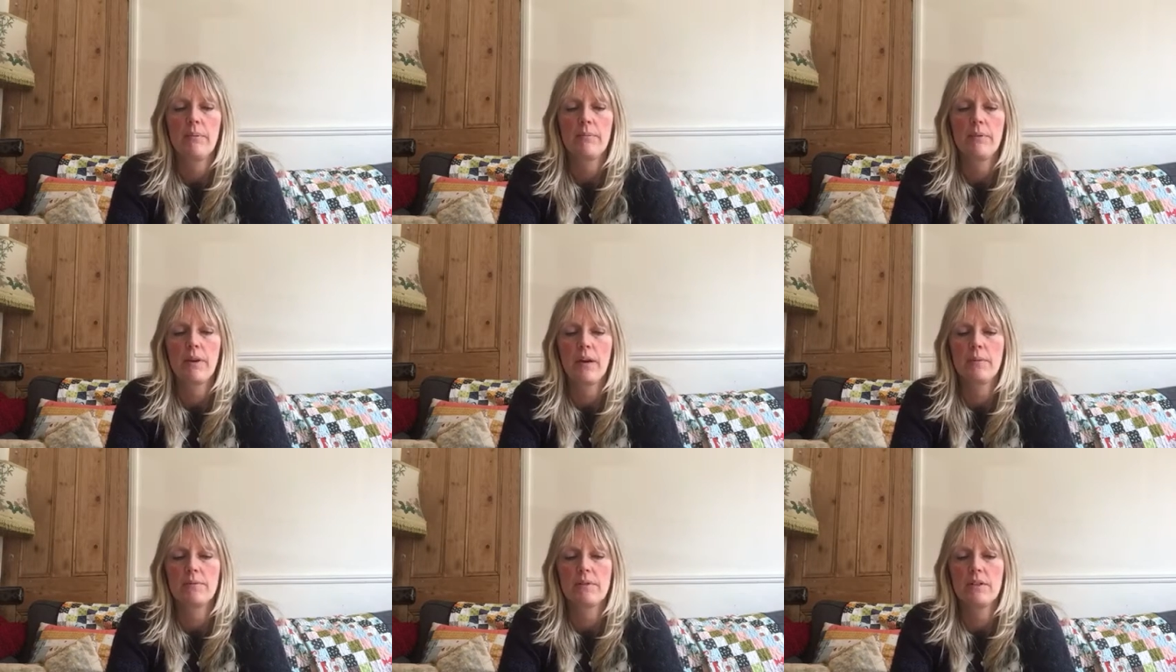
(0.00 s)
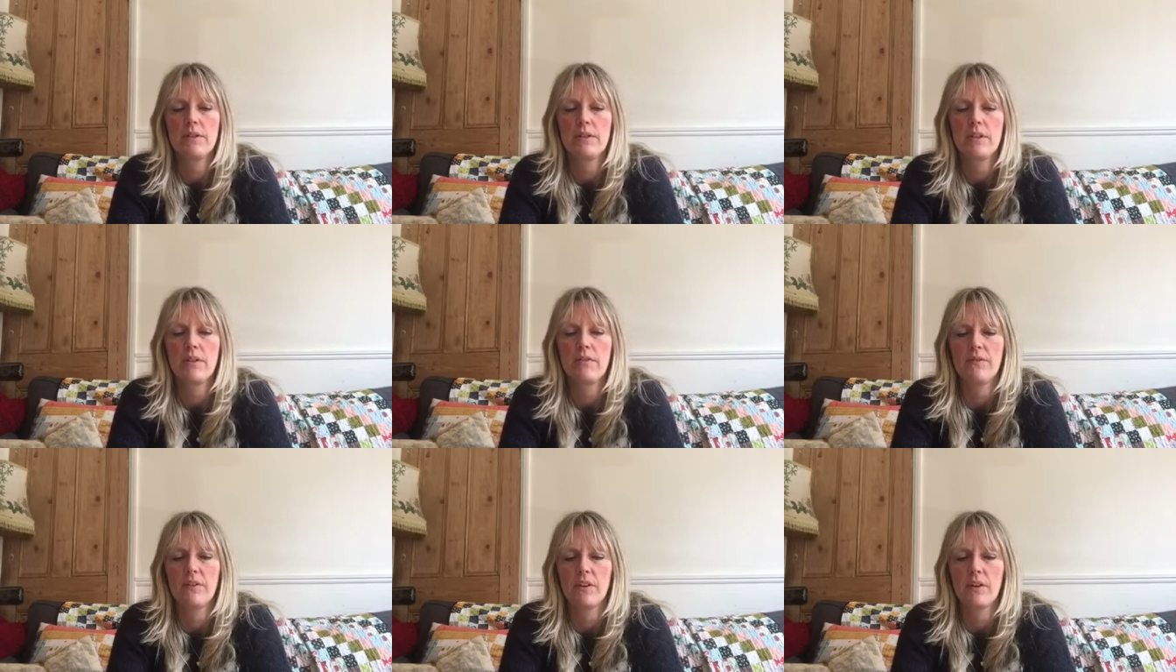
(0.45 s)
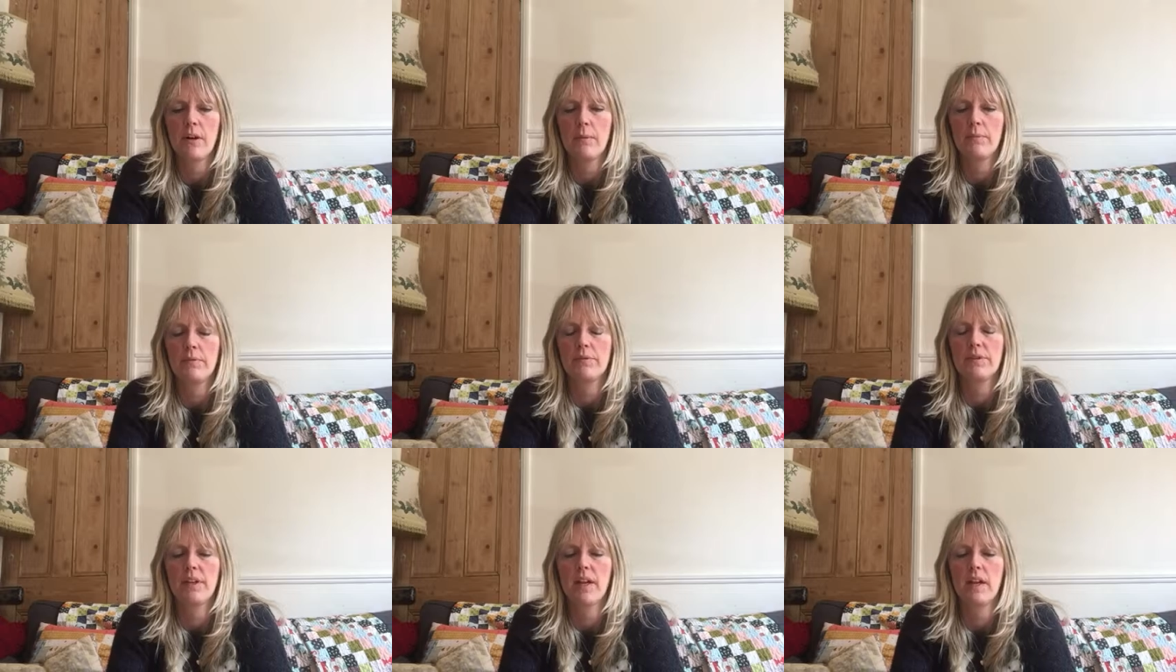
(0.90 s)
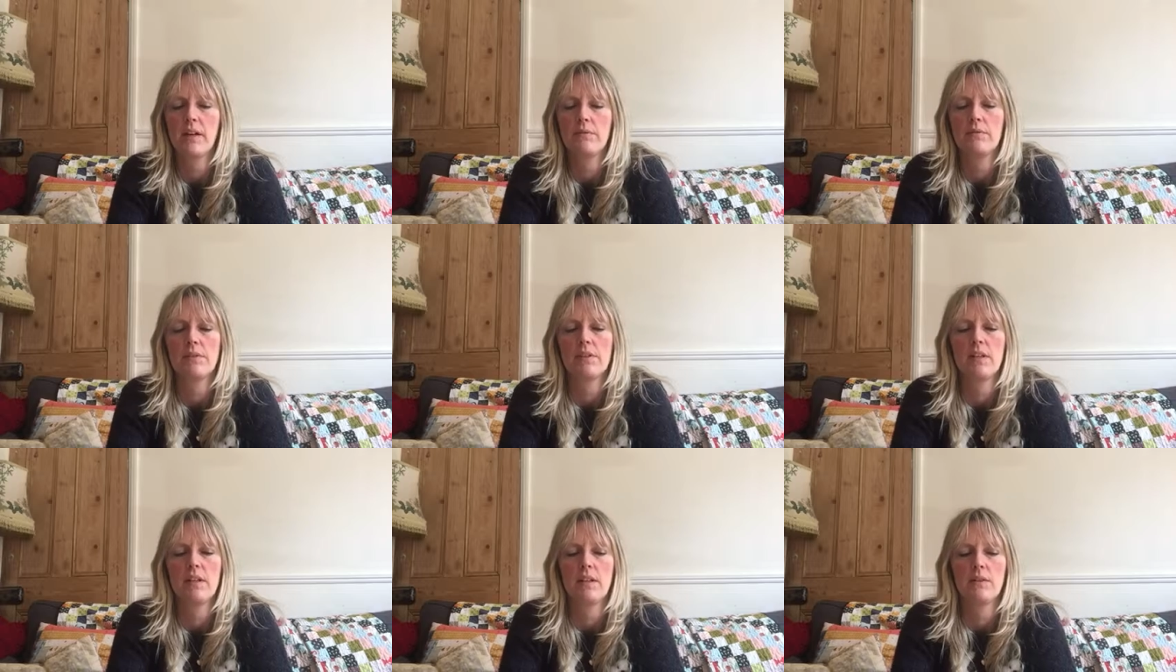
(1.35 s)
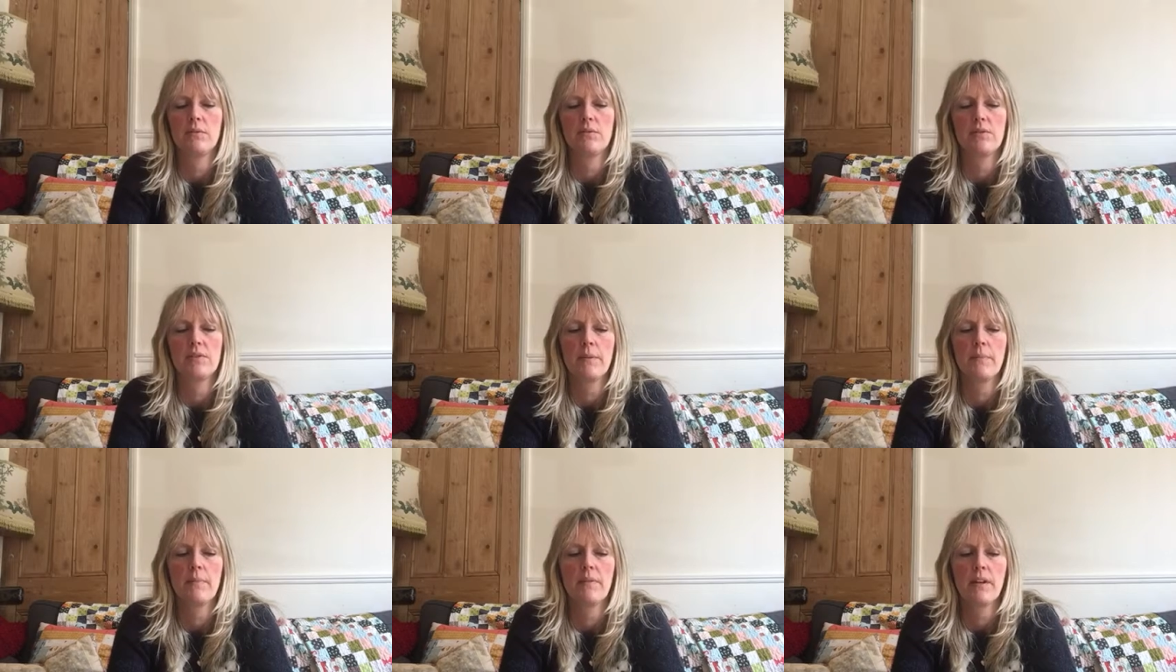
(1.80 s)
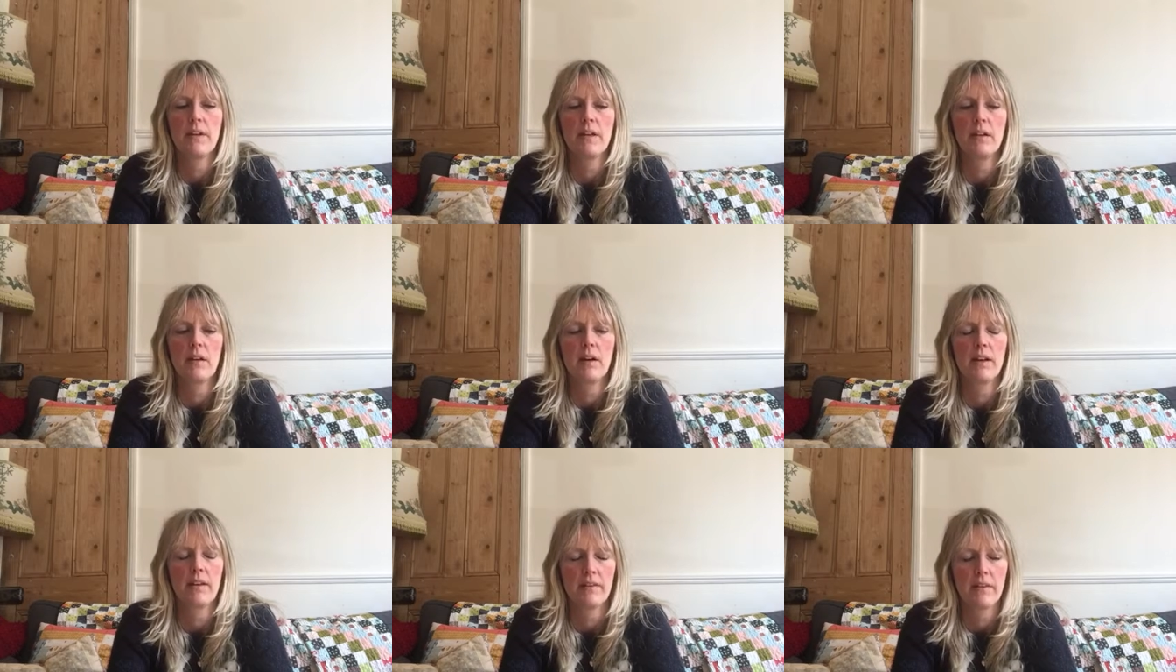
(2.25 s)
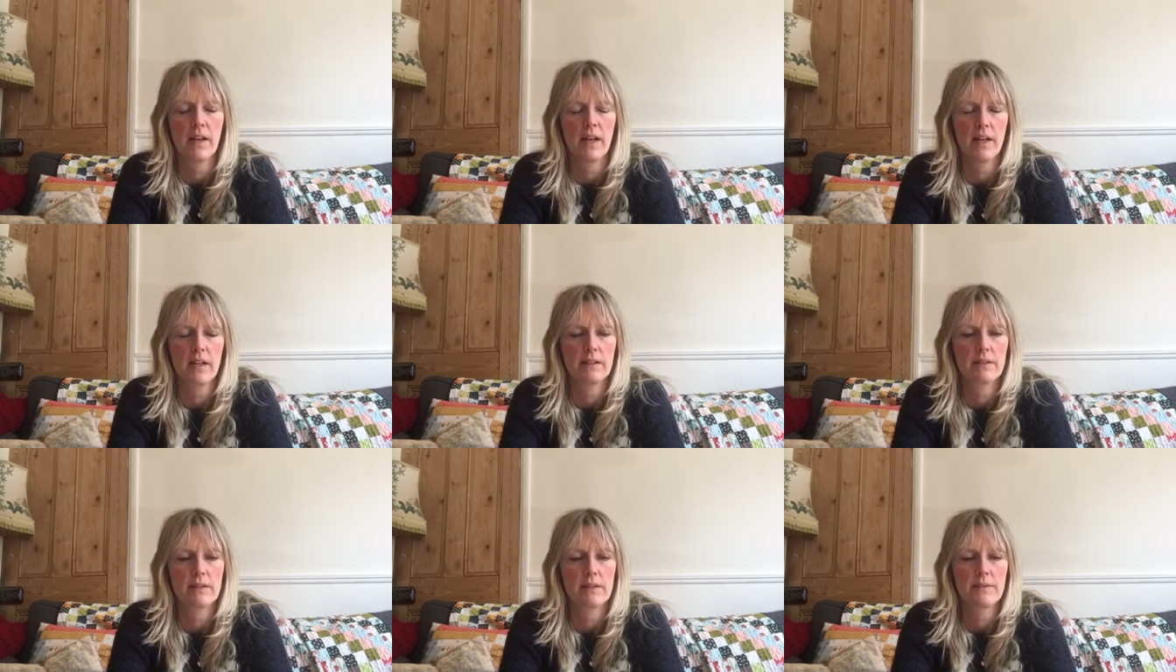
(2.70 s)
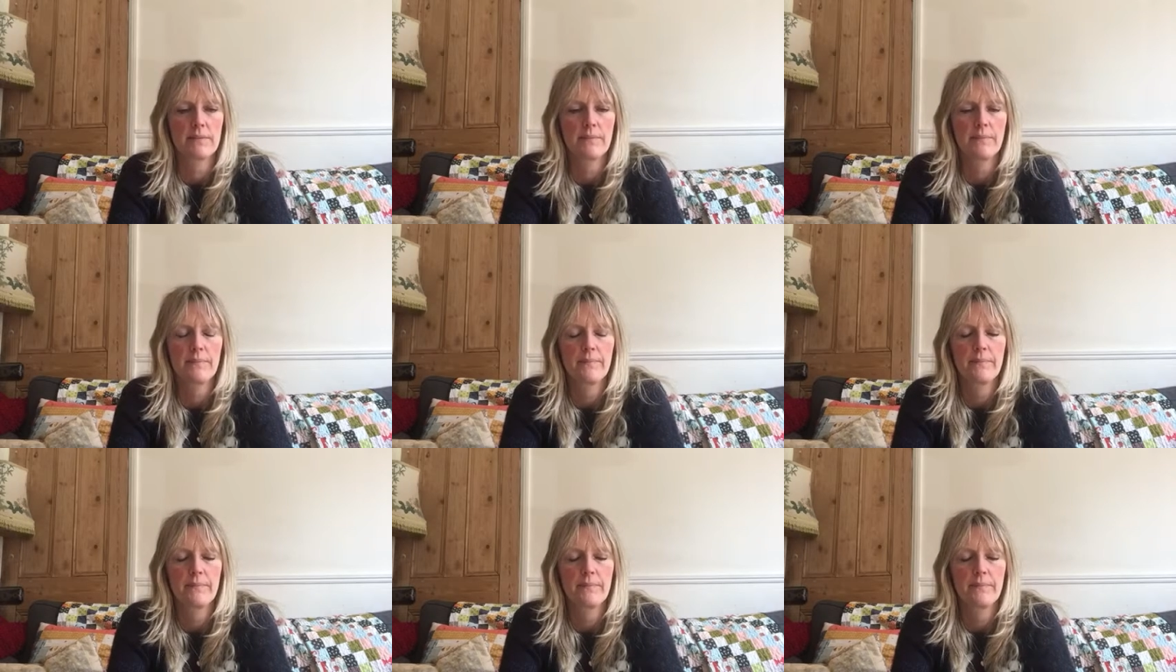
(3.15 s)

perhaps looking for couples counselling or something like that.